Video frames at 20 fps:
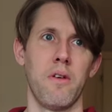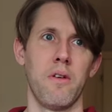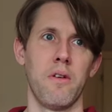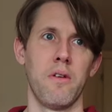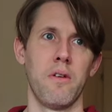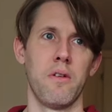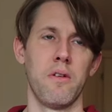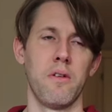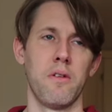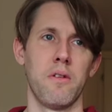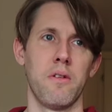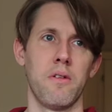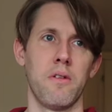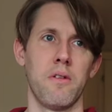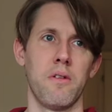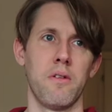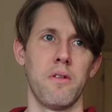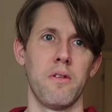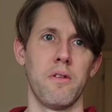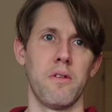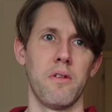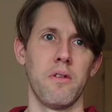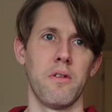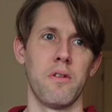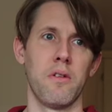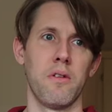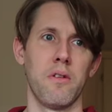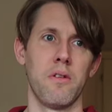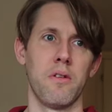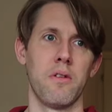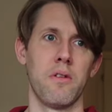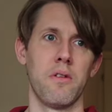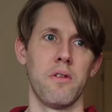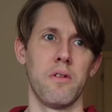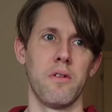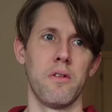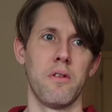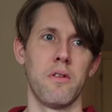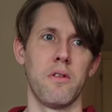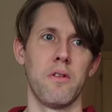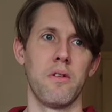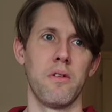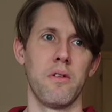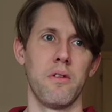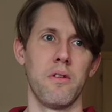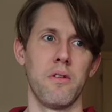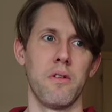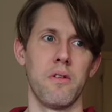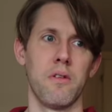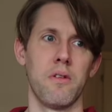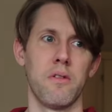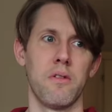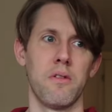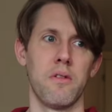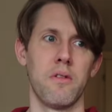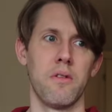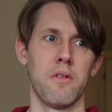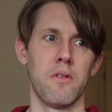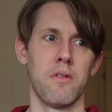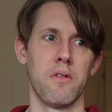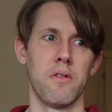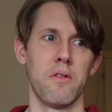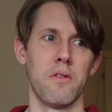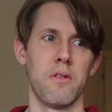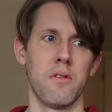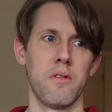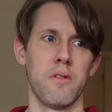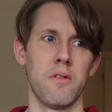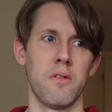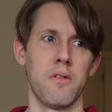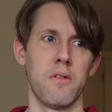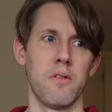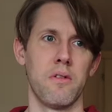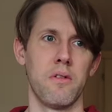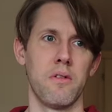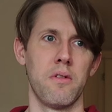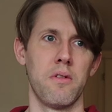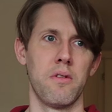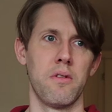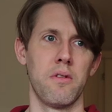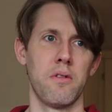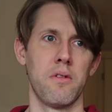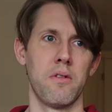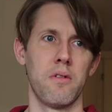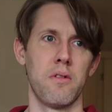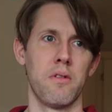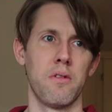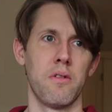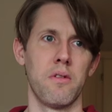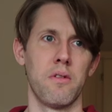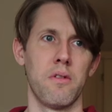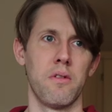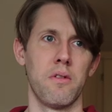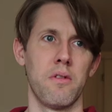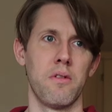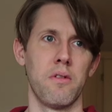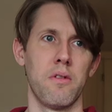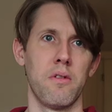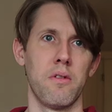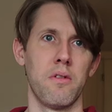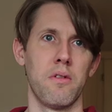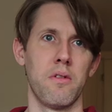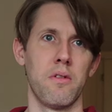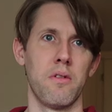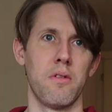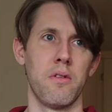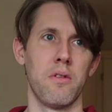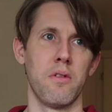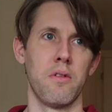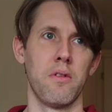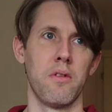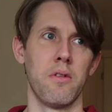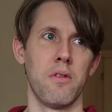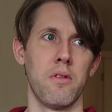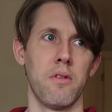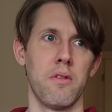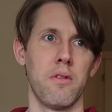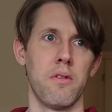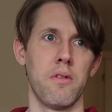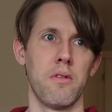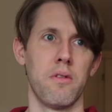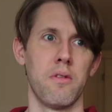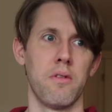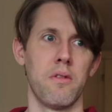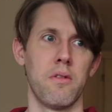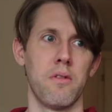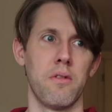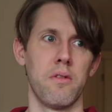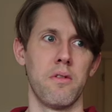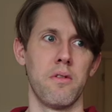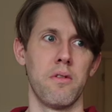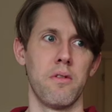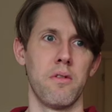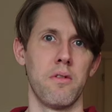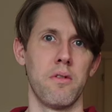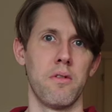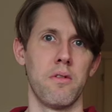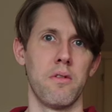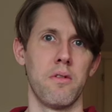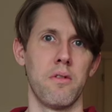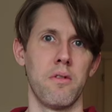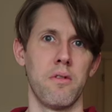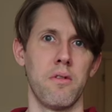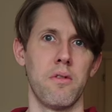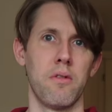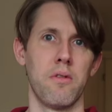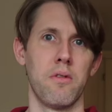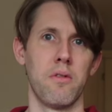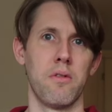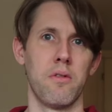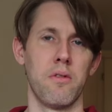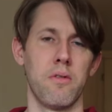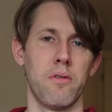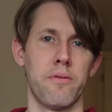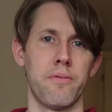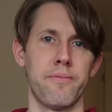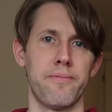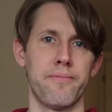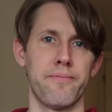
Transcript: This person isn't speaking.